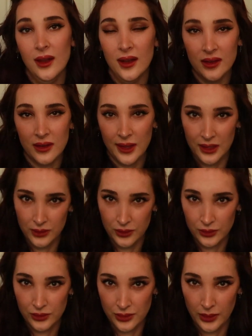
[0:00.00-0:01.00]
An
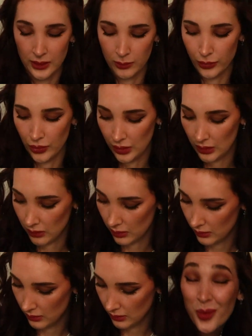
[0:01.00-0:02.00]
inhaler so I can breathe.
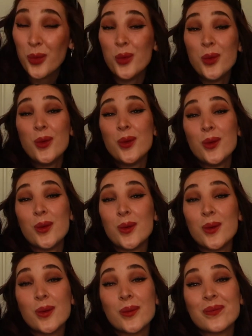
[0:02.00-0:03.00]
Ooh.